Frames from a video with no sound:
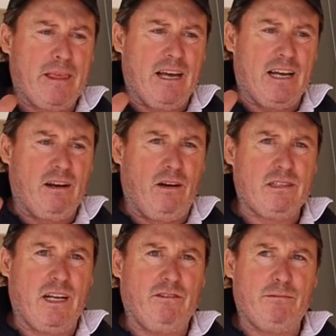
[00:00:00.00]

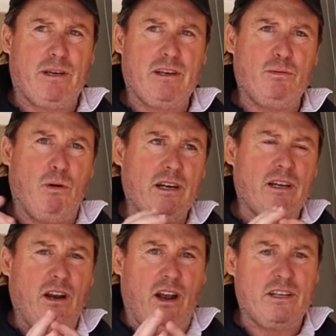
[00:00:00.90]
gloss levels, because what
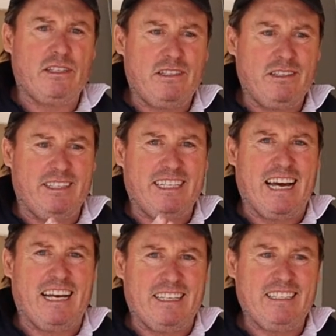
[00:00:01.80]
gloss
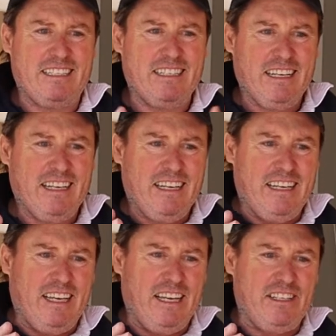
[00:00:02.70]
does
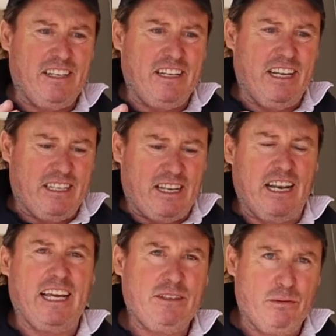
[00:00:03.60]
is that it
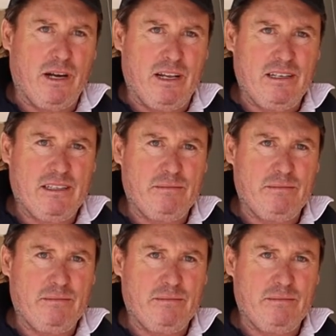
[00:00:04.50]
cleans well,